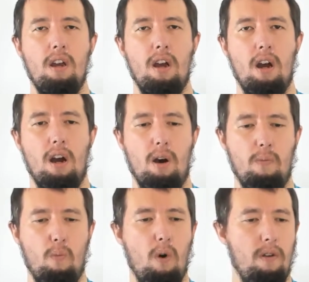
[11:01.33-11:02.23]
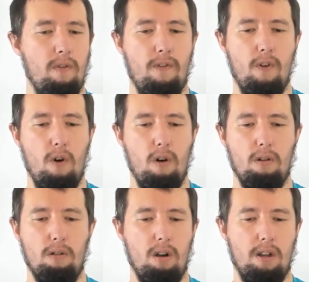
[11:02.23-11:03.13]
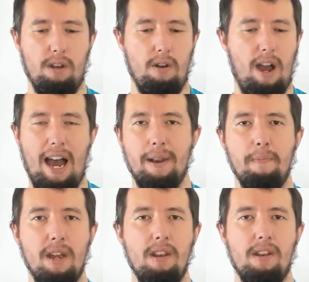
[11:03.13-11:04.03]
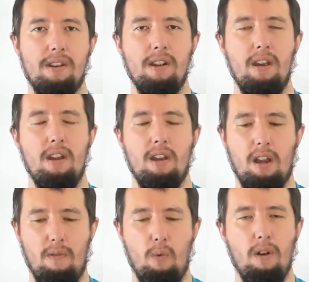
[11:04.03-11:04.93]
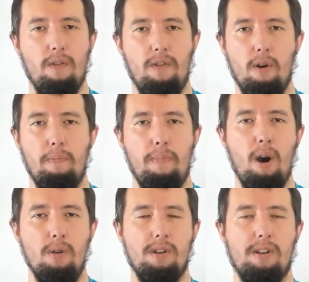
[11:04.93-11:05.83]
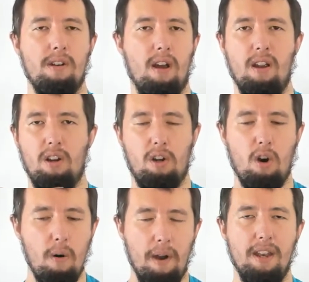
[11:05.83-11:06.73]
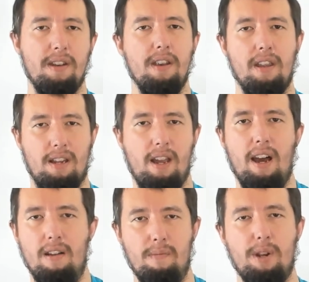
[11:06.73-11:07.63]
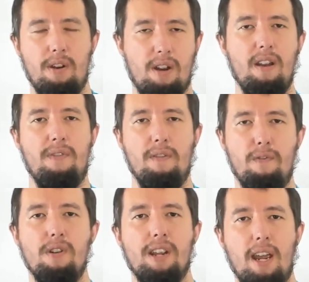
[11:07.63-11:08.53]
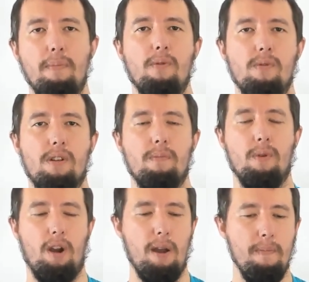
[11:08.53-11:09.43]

one for, admins. You have one for your posts, and comments and things like that. So you can have different tables, okay?